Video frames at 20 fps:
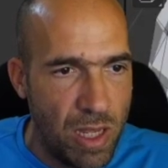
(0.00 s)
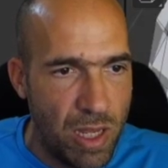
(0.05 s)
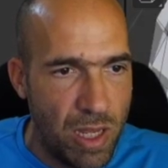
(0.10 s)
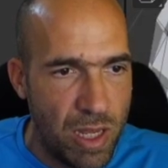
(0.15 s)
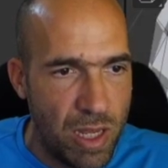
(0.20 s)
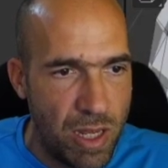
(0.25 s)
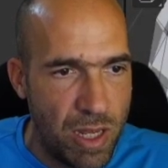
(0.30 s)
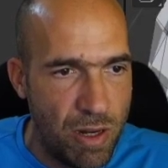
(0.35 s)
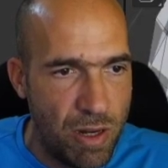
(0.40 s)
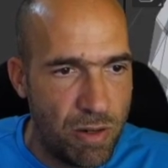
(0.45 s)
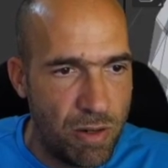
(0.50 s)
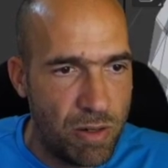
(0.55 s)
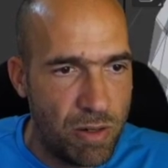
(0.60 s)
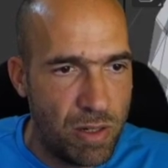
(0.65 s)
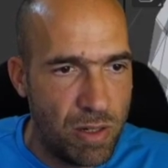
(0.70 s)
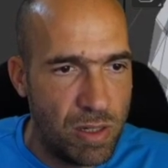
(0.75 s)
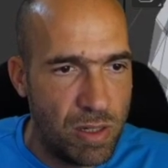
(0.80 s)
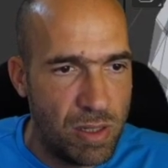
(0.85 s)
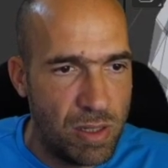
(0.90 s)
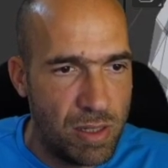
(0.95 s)
Here
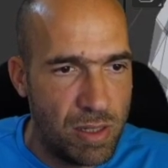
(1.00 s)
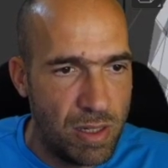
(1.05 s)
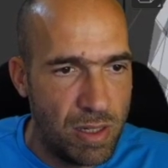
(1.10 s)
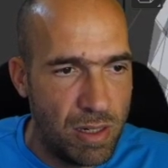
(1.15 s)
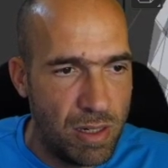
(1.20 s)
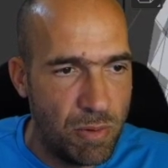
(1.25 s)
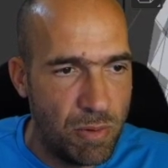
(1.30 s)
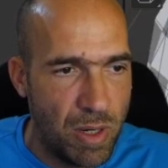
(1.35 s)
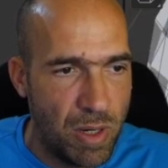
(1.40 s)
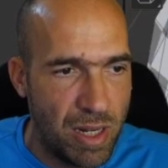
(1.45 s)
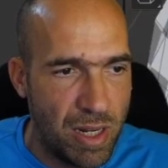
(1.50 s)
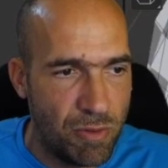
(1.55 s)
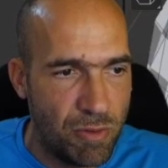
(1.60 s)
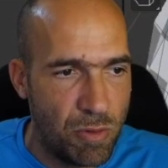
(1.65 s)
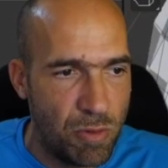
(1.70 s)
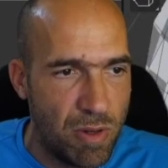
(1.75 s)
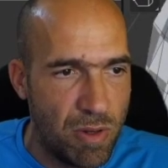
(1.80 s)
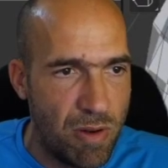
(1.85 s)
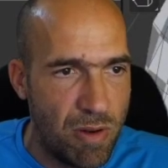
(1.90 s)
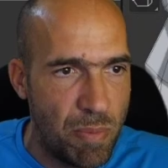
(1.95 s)
we
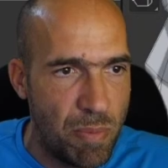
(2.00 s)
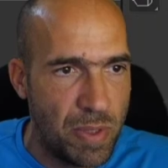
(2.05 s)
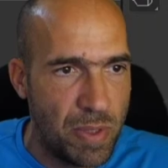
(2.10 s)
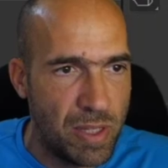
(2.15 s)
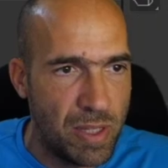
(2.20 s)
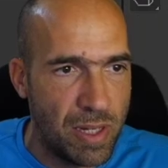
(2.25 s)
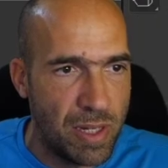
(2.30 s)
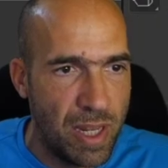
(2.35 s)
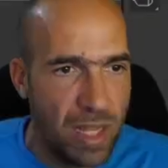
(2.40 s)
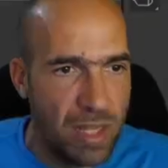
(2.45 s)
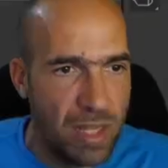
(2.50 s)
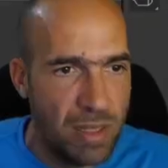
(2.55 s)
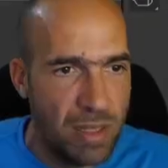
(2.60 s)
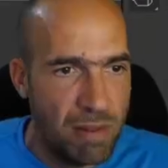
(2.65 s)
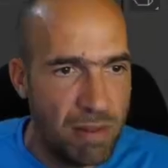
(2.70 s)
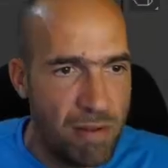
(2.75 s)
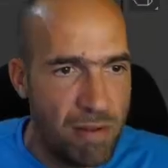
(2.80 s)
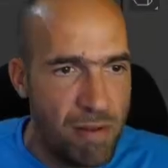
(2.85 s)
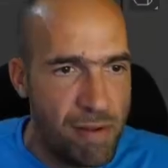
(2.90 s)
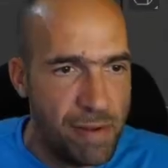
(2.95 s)
have to unwrap it again.
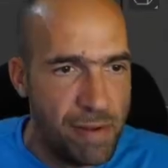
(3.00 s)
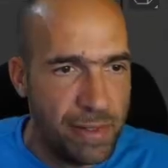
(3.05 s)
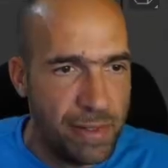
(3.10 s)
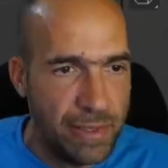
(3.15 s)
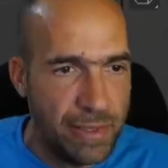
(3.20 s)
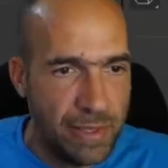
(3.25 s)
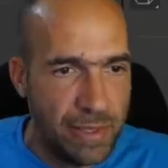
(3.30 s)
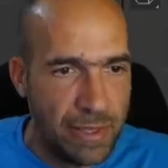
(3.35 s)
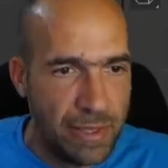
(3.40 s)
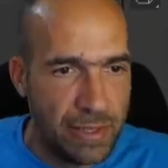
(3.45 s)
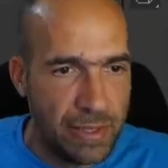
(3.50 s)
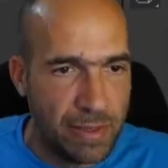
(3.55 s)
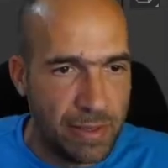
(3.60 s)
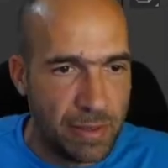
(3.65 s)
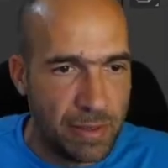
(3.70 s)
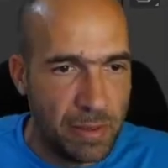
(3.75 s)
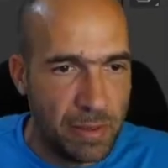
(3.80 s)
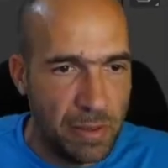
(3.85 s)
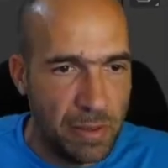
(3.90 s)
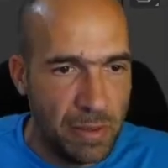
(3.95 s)
It's
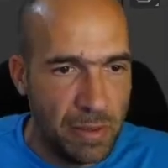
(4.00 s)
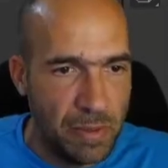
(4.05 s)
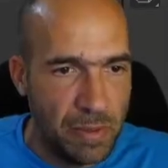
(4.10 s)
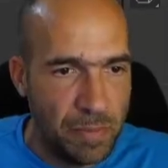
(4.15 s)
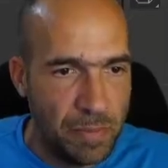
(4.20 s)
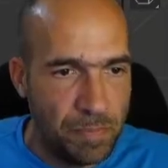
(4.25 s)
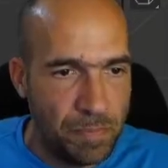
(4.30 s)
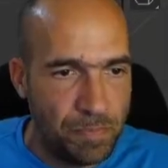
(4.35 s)
not good.